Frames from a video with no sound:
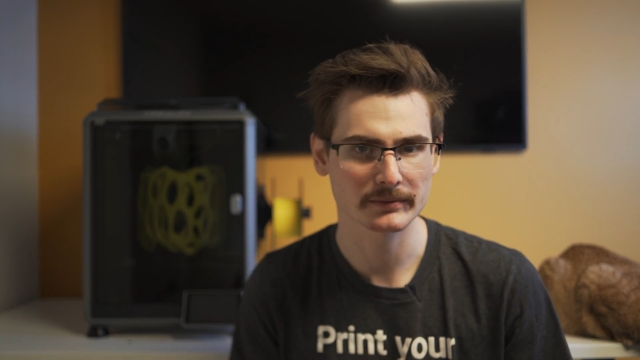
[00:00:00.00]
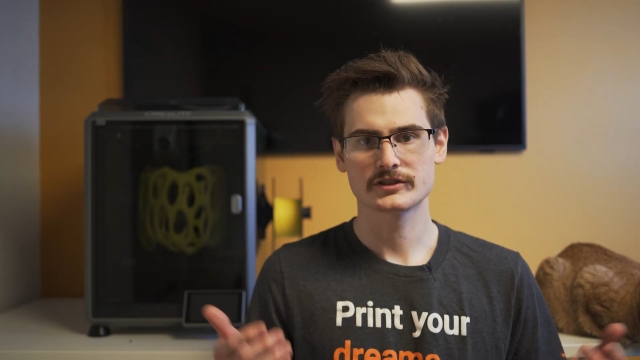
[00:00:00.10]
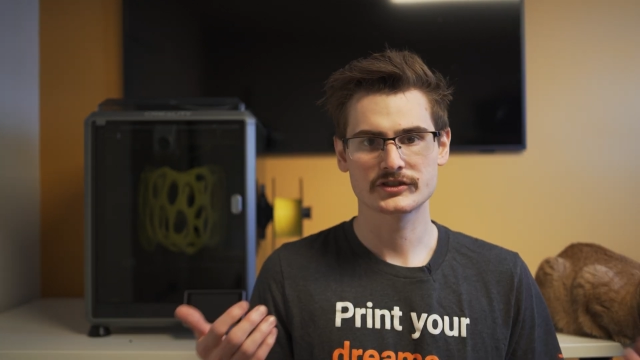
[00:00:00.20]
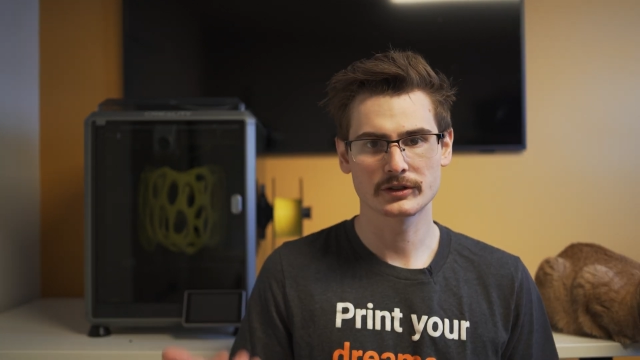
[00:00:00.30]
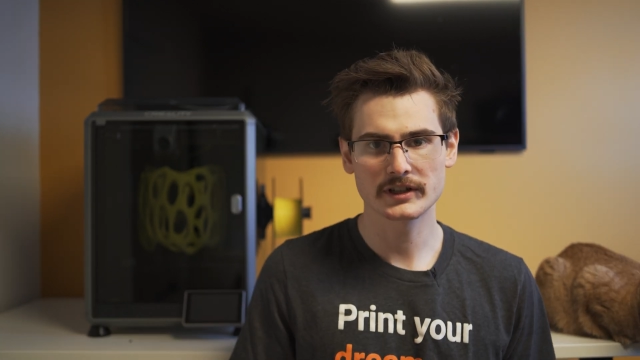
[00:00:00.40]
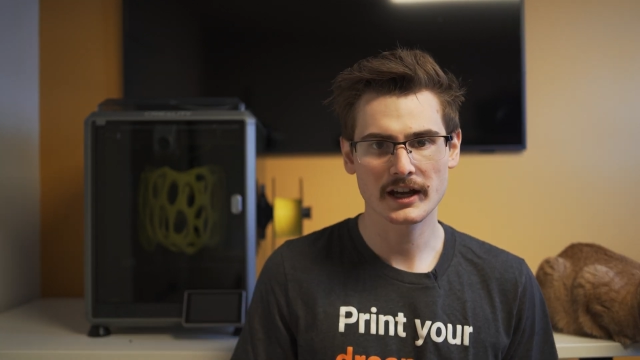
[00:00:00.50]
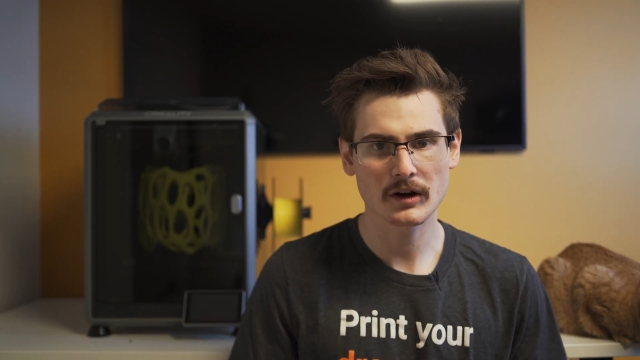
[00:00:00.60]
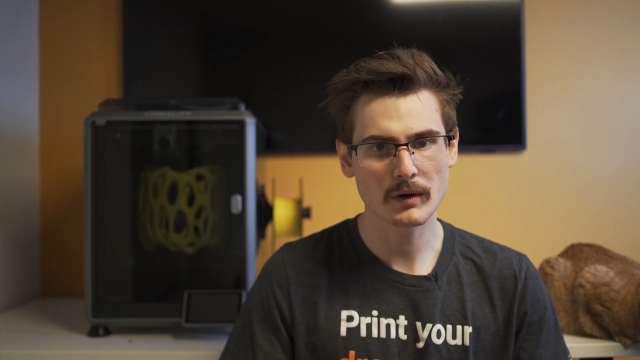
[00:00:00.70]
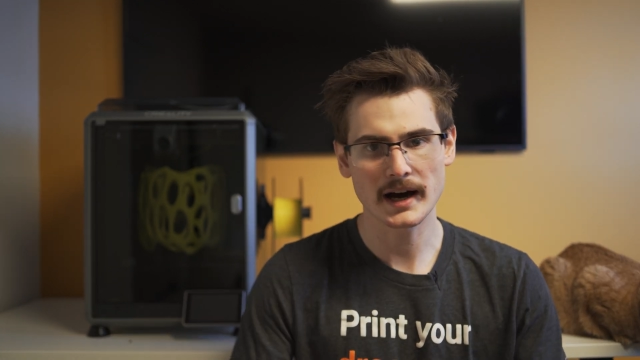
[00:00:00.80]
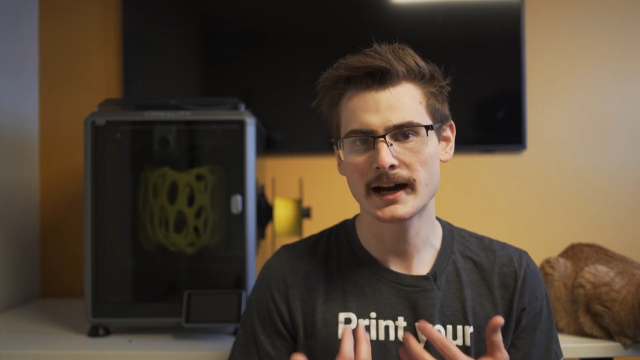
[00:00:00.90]
So
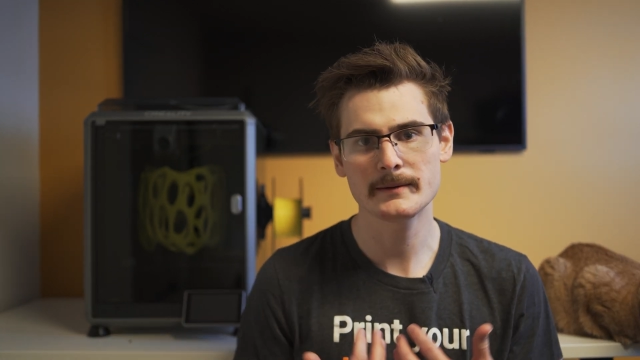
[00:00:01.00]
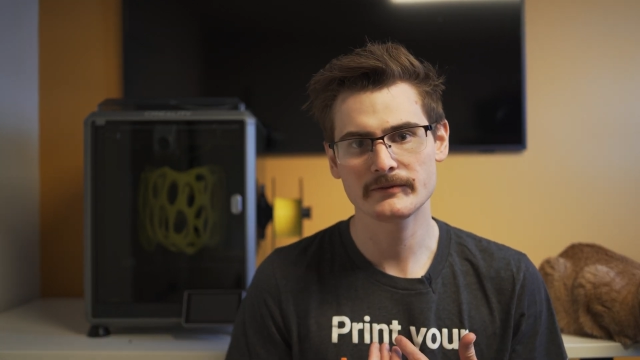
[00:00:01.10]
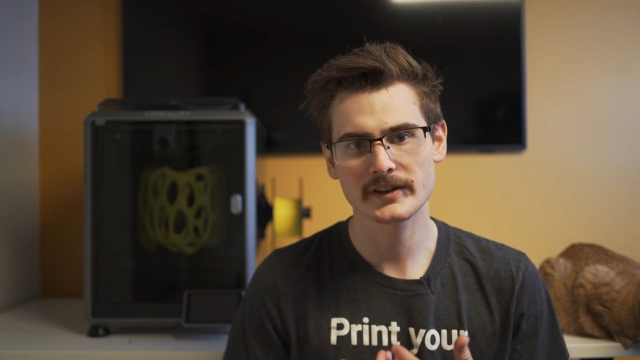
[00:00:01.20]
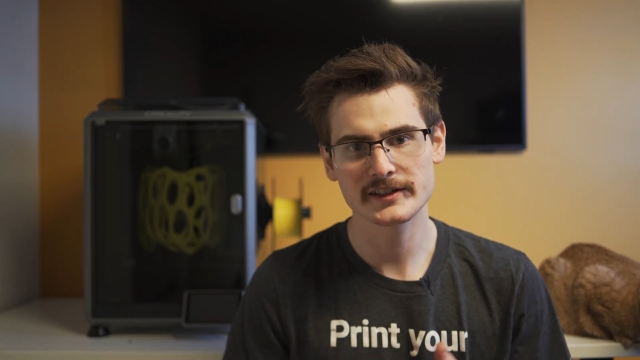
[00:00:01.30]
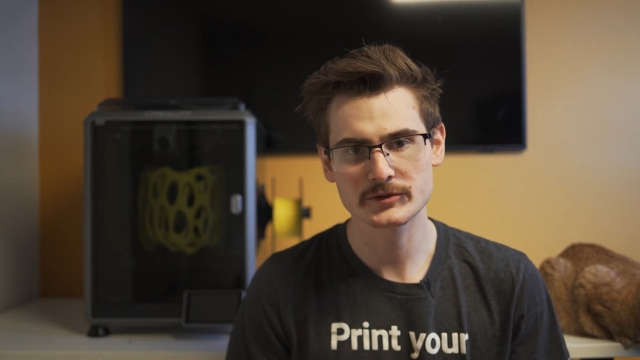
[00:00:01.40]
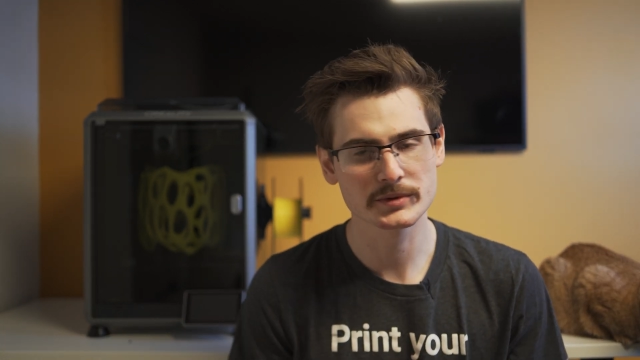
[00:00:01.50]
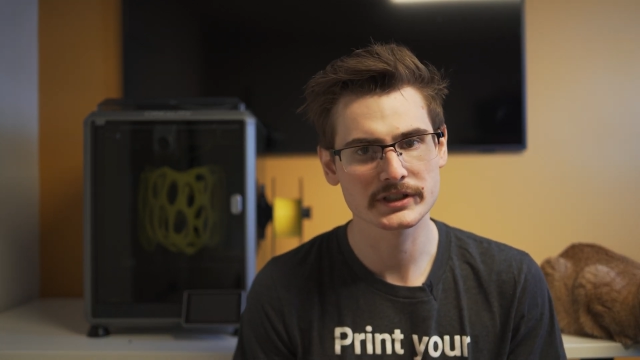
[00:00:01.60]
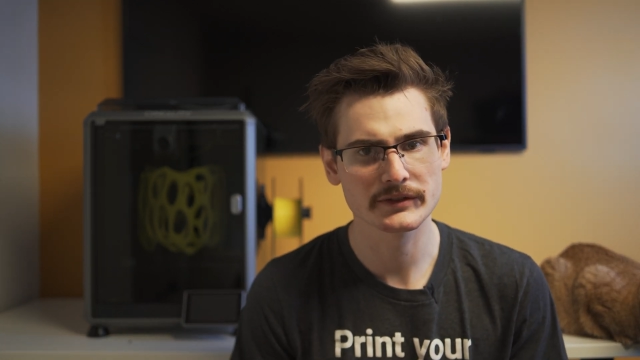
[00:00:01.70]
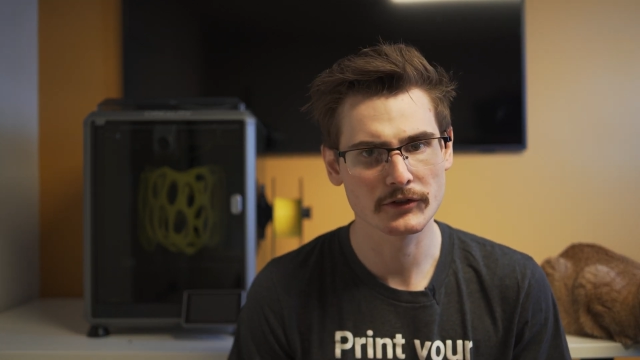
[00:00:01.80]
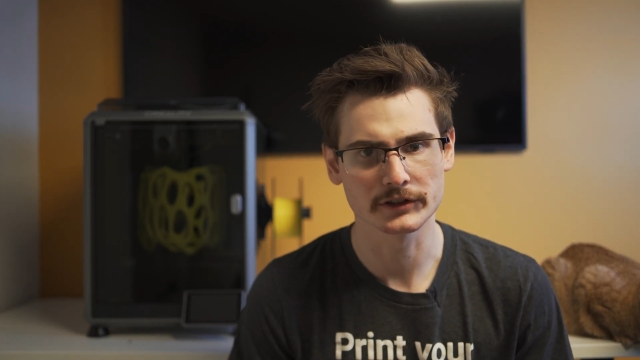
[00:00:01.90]
now I'm faced with the
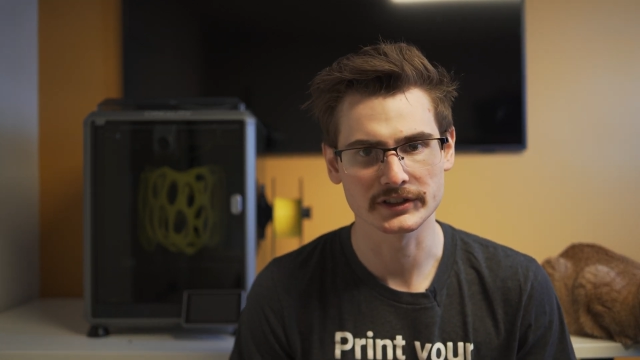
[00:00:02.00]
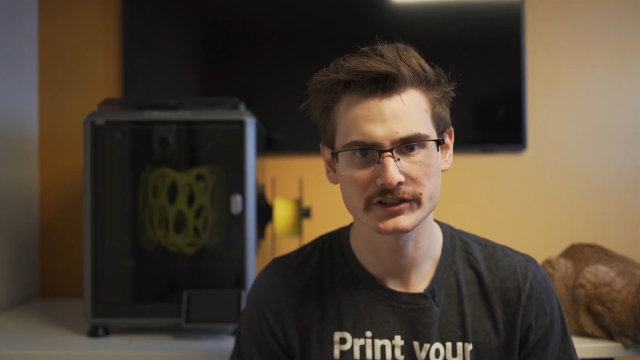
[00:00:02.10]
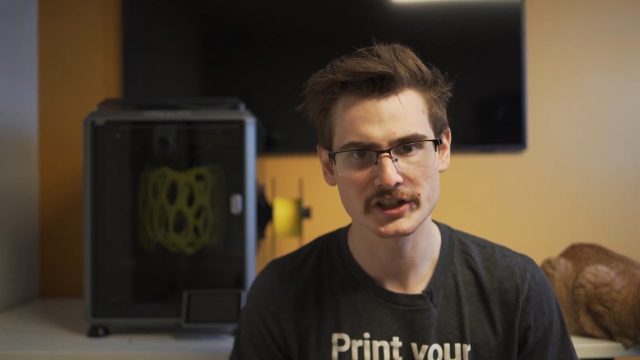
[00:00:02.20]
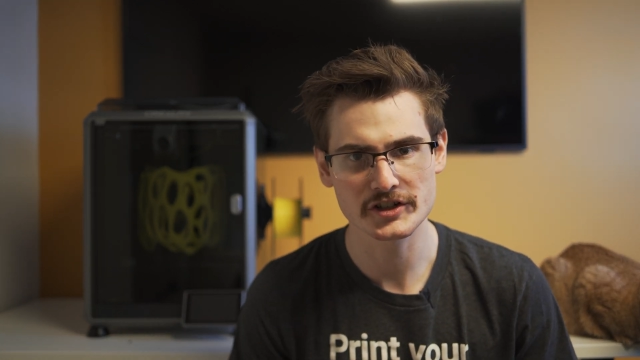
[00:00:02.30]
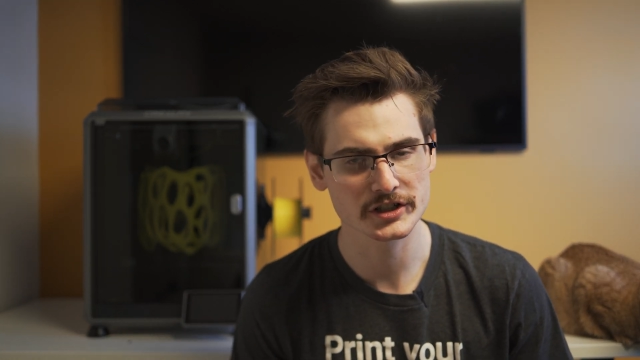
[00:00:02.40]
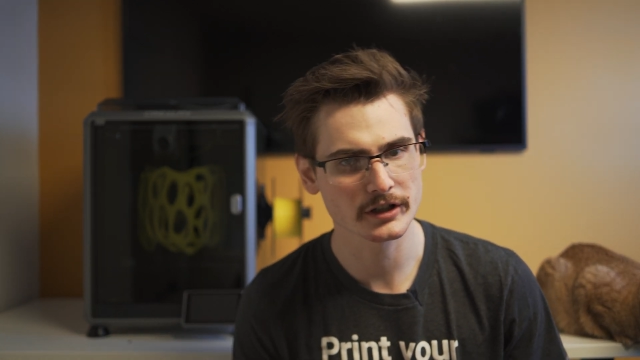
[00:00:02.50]
difficult decision